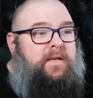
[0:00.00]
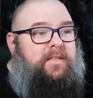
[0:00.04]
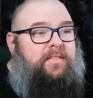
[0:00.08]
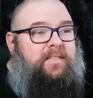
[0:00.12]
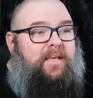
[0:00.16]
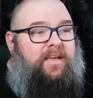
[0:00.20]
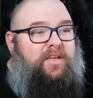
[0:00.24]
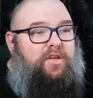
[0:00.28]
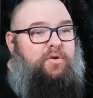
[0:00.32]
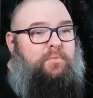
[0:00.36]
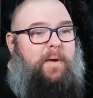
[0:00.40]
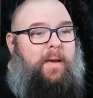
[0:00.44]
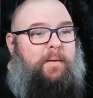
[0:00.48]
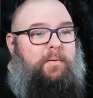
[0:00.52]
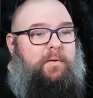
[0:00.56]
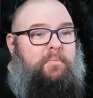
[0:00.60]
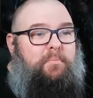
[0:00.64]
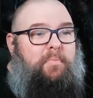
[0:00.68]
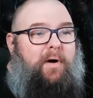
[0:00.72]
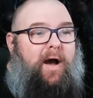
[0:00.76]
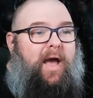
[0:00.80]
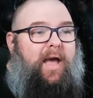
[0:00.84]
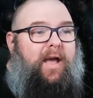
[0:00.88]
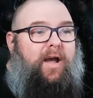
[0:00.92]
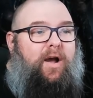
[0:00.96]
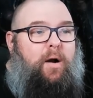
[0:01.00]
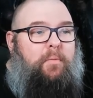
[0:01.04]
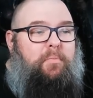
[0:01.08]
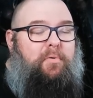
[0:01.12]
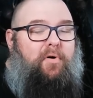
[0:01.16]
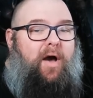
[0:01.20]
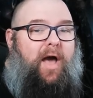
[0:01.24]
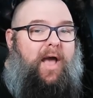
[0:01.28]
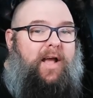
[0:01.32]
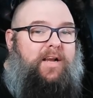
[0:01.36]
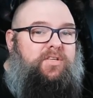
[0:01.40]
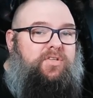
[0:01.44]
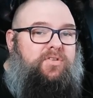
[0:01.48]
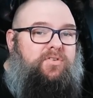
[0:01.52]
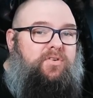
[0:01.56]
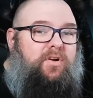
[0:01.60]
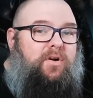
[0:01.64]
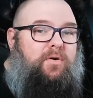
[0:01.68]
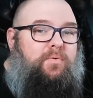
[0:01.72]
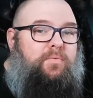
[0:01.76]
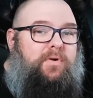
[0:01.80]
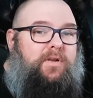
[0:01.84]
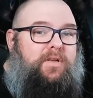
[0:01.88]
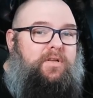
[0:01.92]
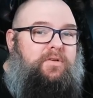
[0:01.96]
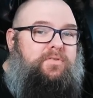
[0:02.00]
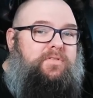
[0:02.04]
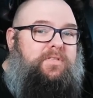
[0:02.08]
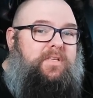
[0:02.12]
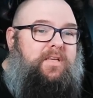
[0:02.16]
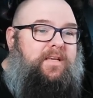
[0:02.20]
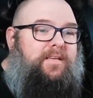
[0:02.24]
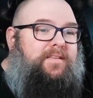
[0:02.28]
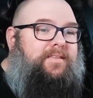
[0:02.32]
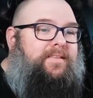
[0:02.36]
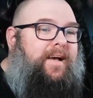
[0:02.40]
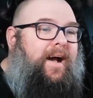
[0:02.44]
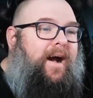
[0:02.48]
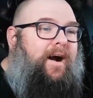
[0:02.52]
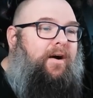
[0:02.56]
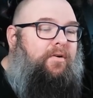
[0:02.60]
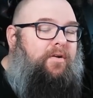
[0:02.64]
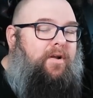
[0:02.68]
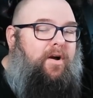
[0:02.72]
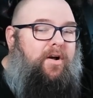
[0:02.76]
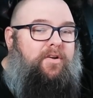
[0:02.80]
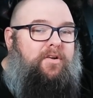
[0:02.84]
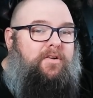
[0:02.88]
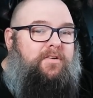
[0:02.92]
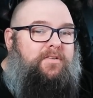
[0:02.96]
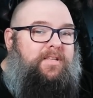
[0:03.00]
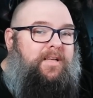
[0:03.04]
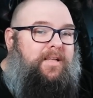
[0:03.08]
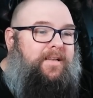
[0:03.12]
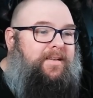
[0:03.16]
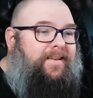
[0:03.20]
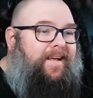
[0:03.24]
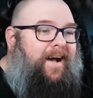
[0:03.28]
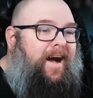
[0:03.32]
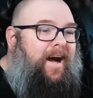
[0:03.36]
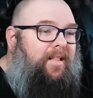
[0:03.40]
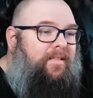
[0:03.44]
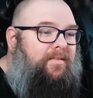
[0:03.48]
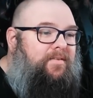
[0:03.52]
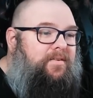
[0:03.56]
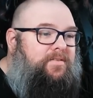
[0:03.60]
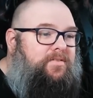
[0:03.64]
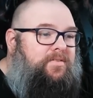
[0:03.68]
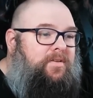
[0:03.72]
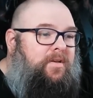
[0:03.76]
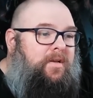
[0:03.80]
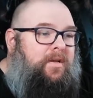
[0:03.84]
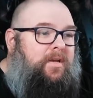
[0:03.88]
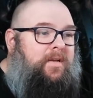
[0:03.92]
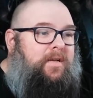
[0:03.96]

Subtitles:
that you maybe buy a couple extra when you see it down under $10.